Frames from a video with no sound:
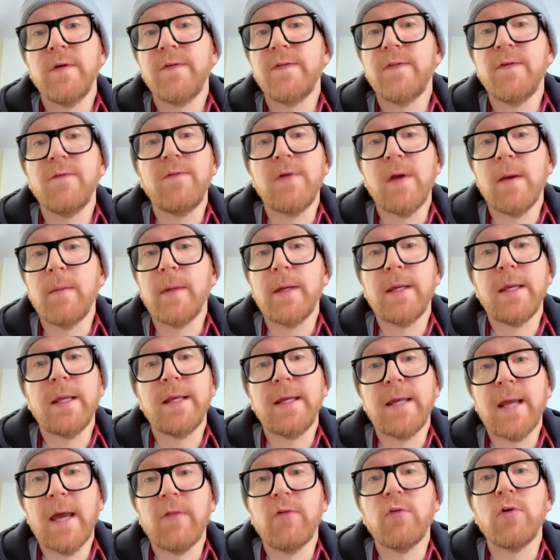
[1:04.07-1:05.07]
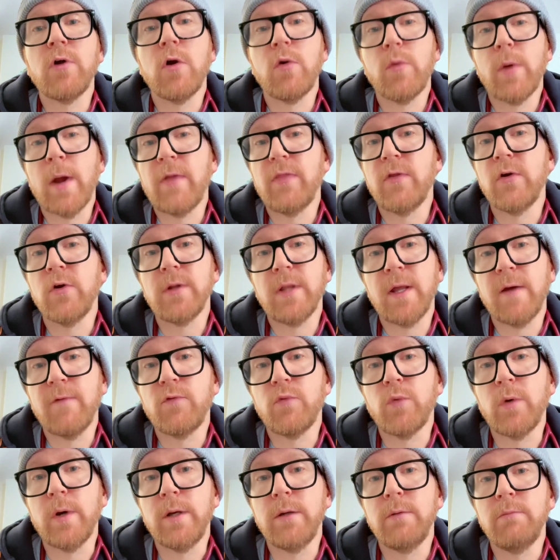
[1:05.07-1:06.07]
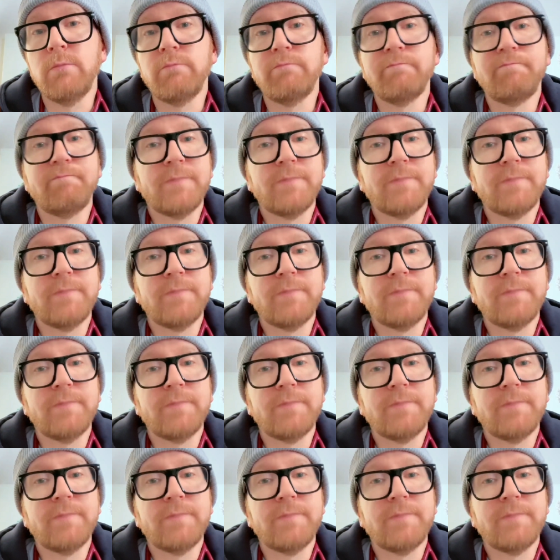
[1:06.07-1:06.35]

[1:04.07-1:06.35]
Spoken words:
the family can gather around their loved one,